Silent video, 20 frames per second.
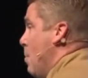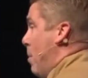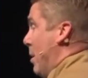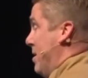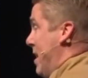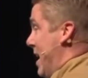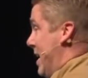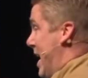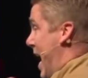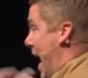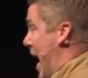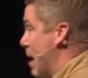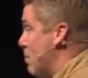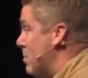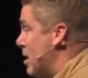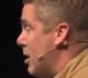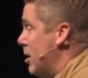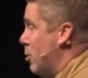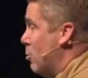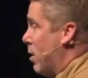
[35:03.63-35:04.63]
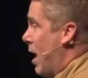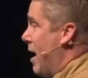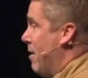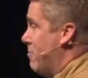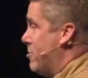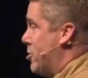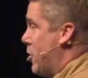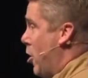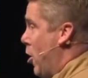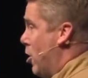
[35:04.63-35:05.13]
but they came to New
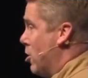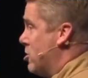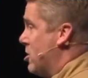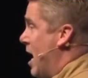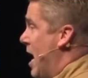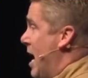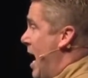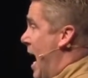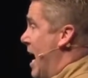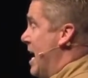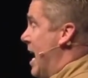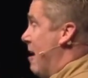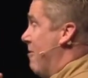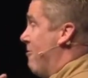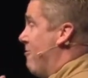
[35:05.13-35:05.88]
Life Church, and they